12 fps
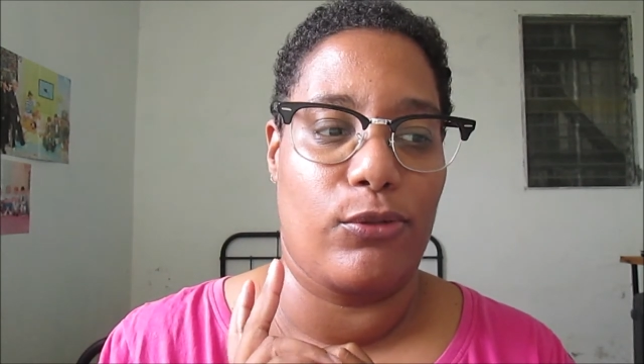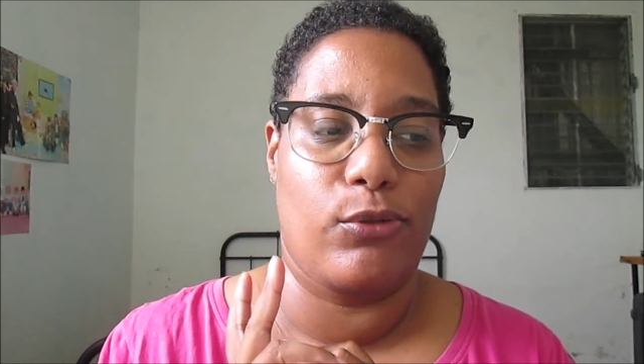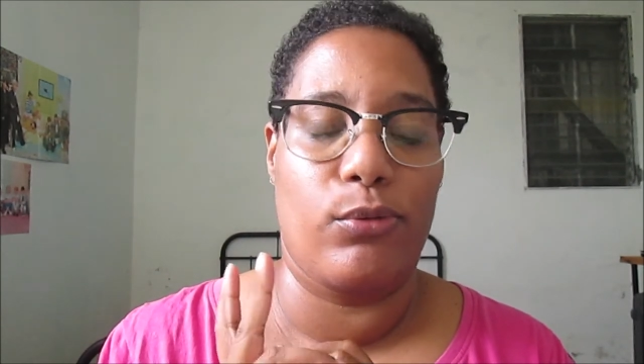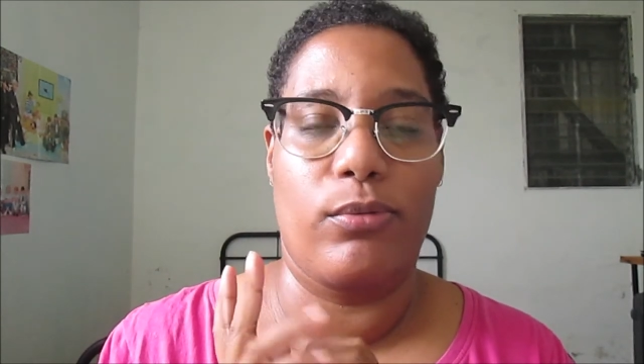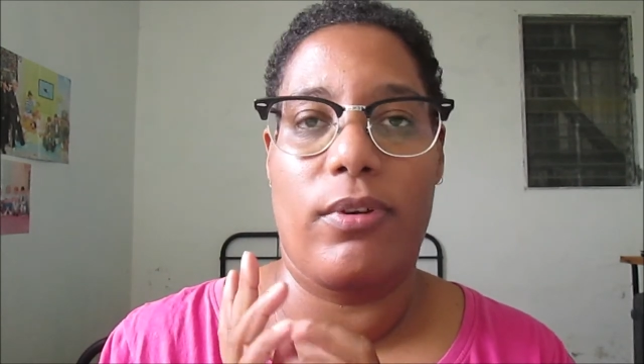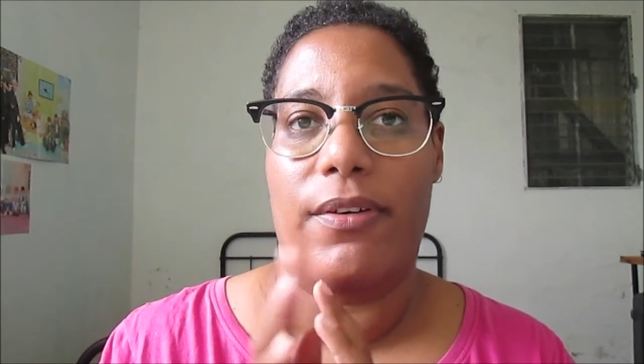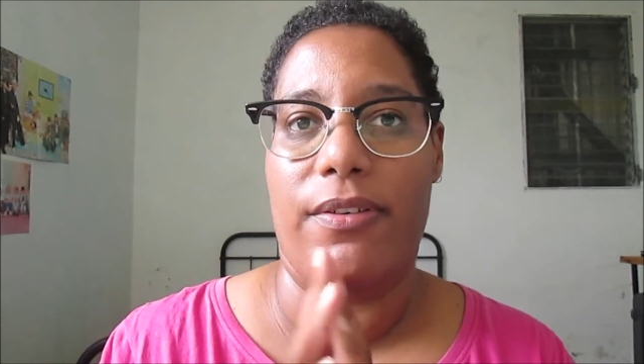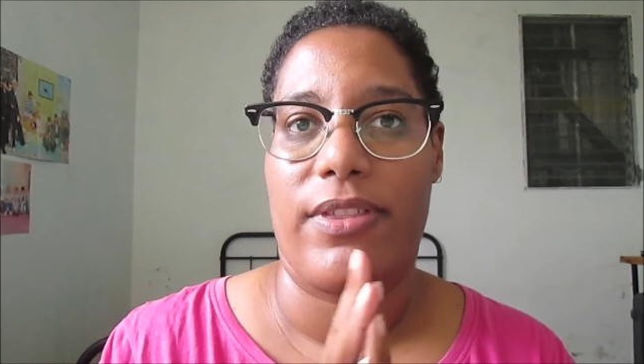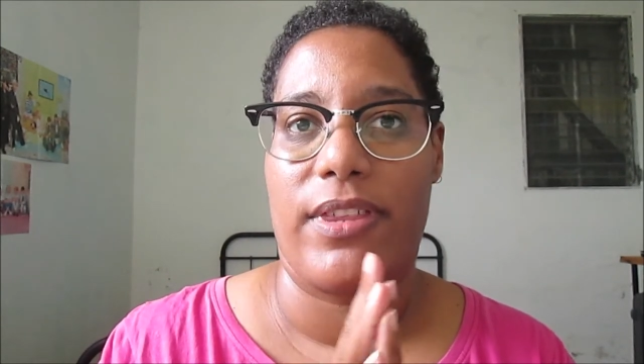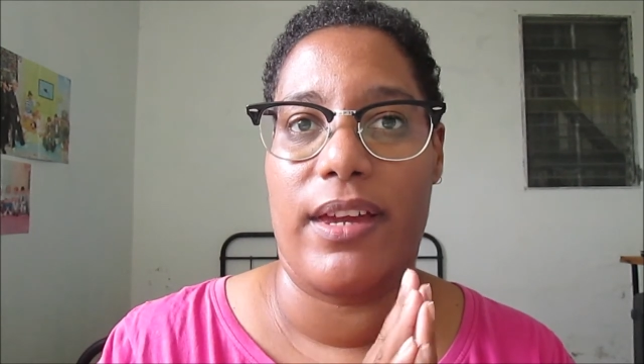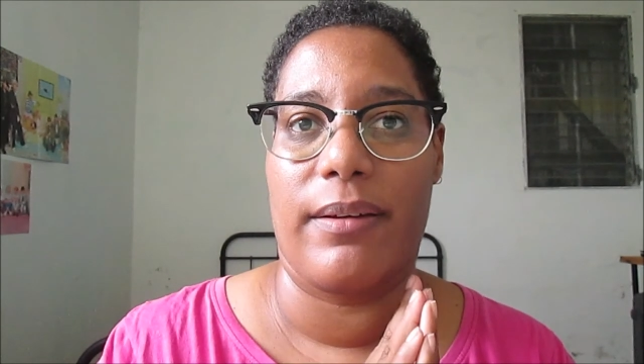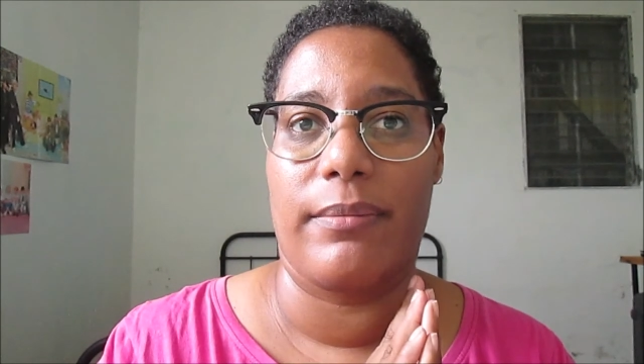2 of
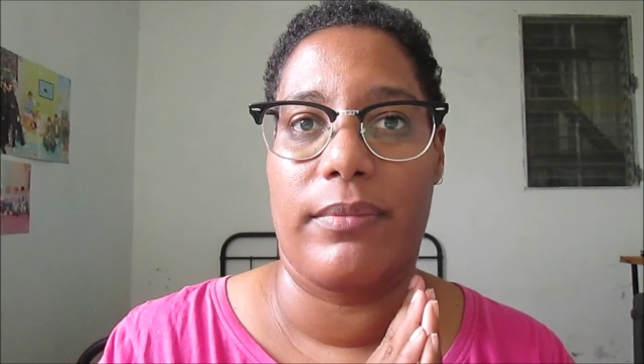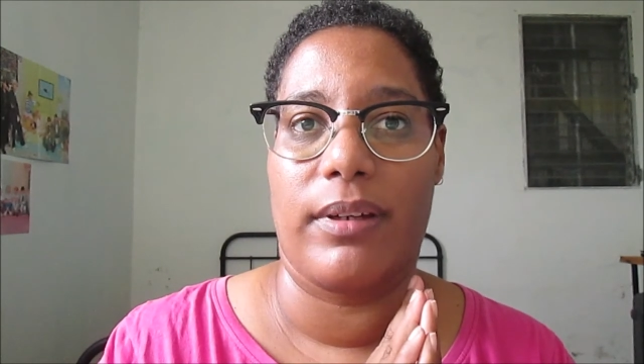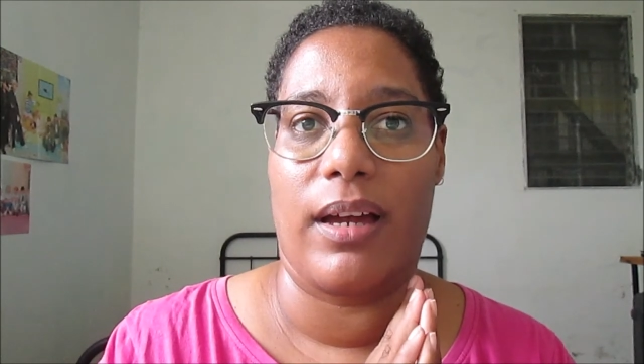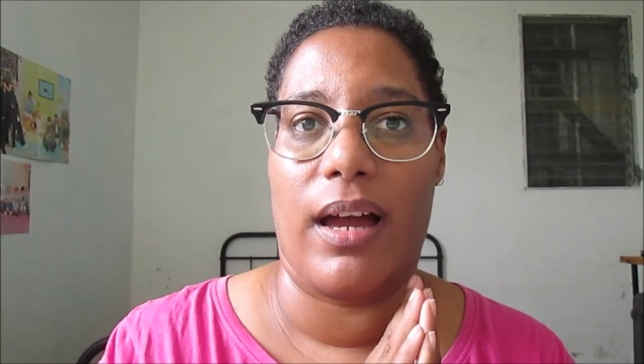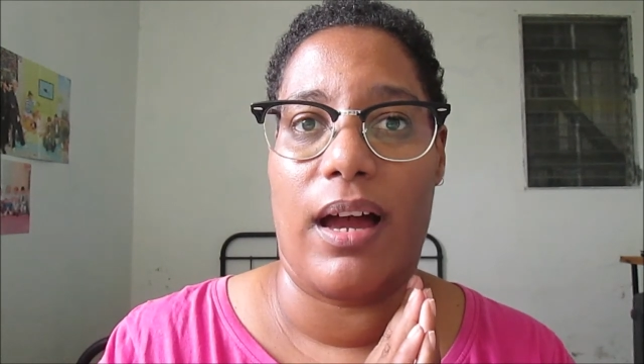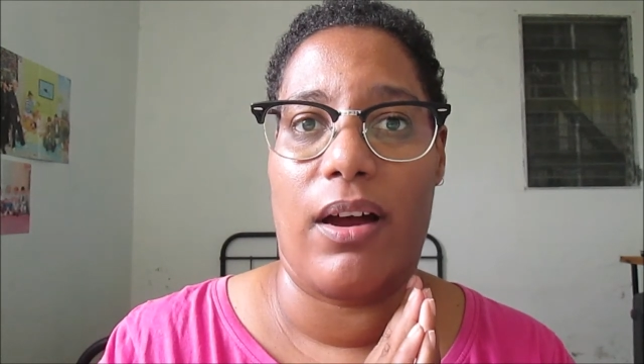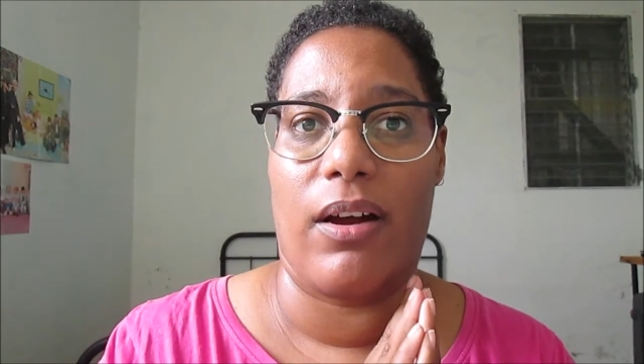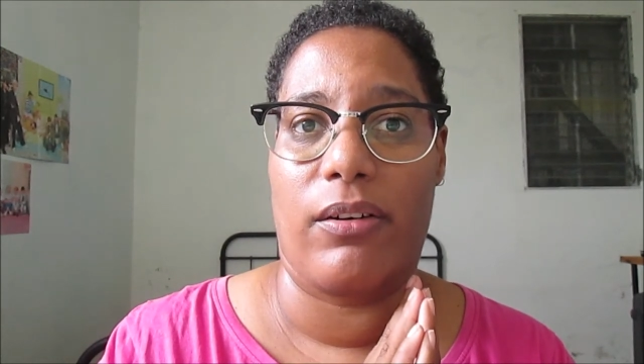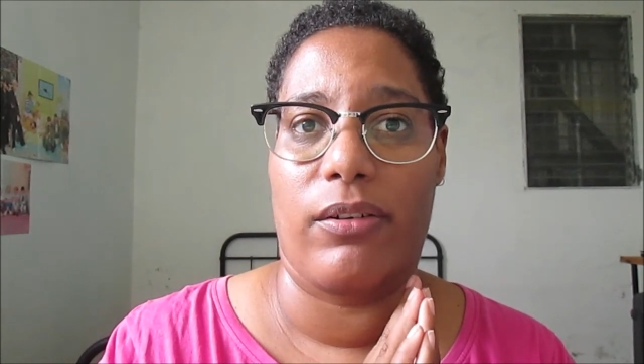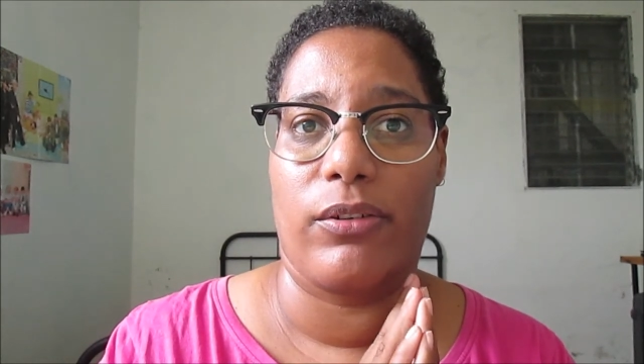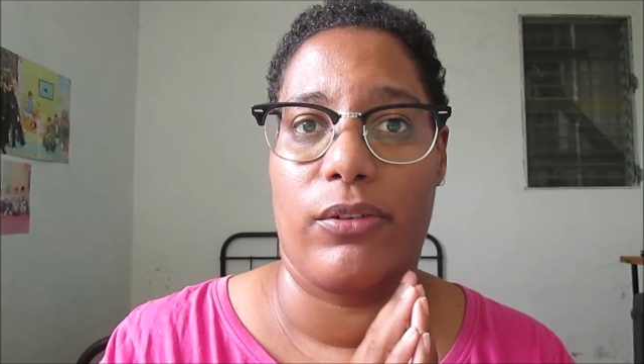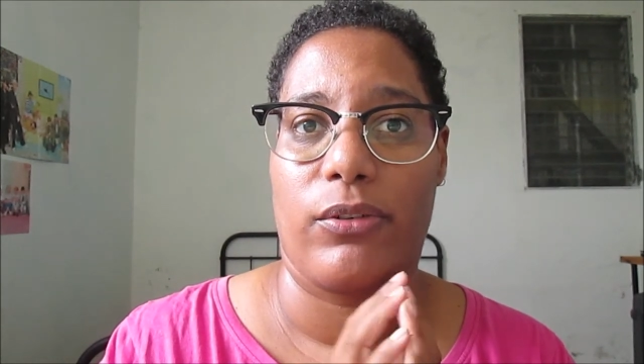them are